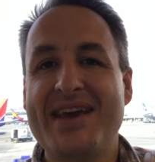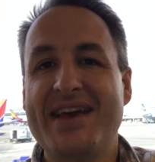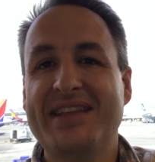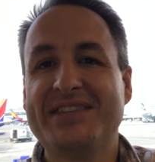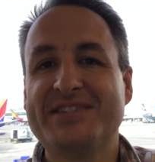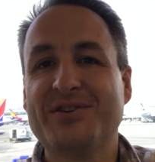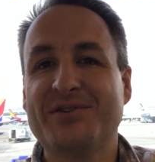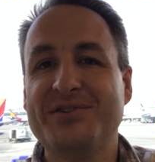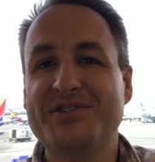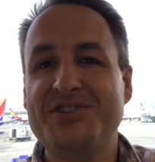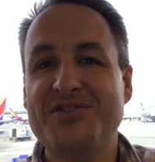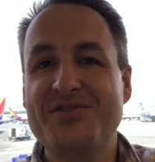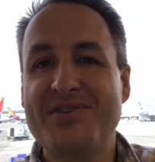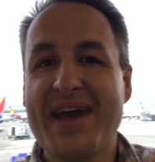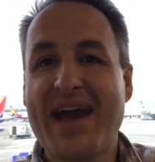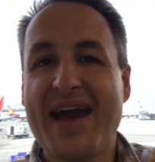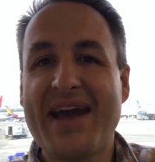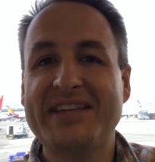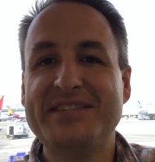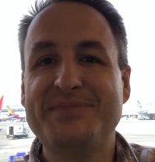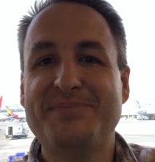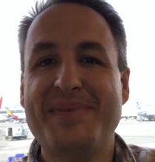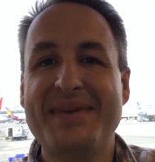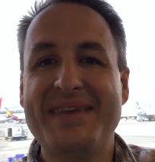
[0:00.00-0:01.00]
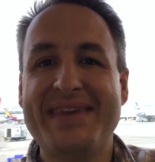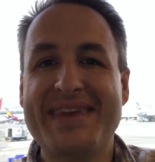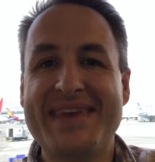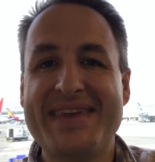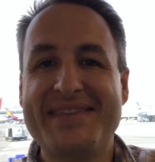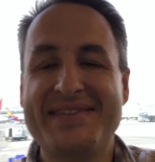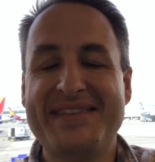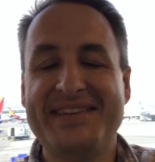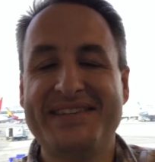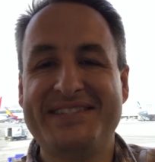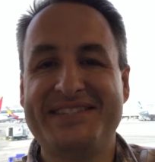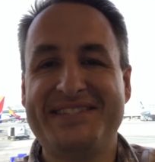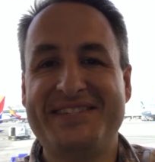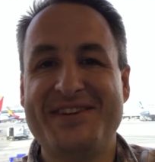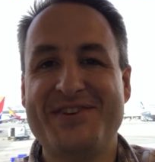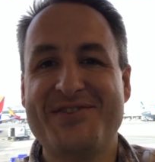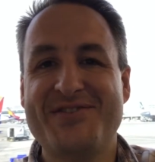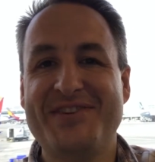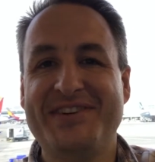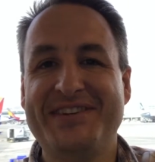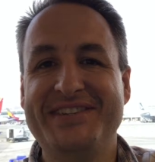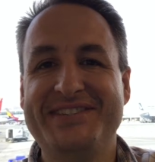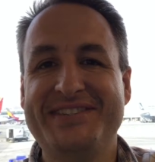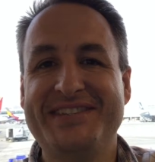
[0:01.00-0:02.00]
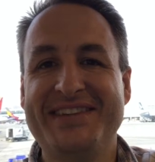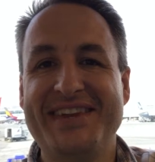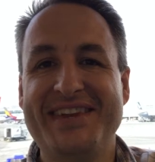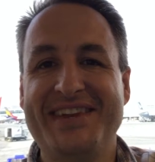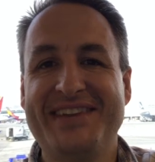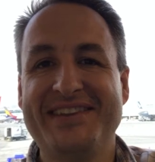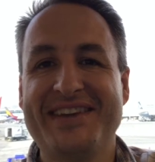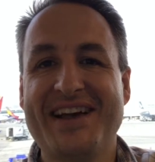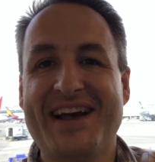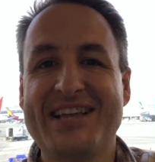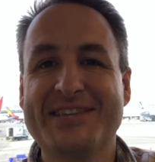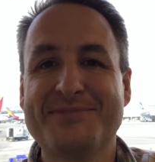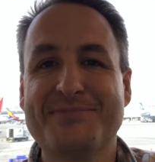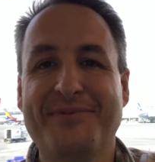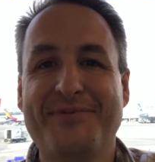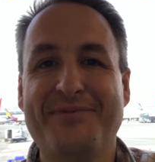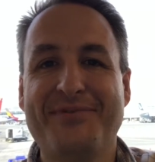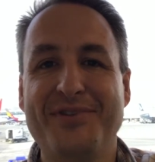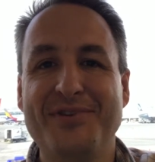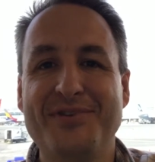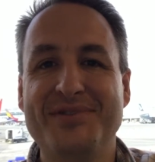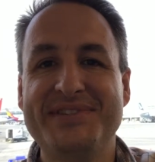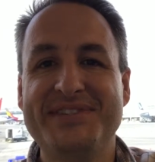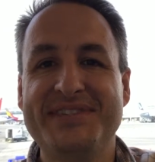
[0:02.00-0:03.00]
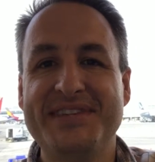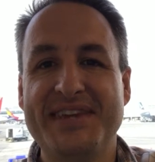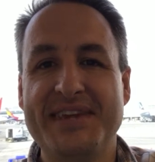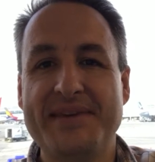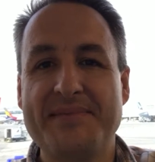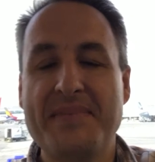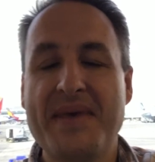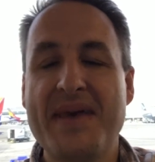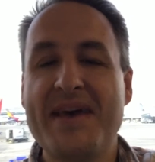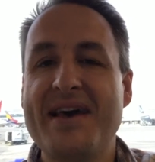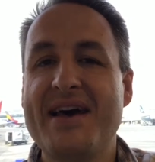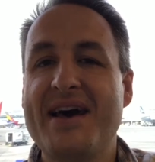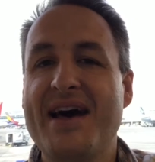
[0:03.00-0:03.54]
And so as you guys begin this series in Gospel Fluency,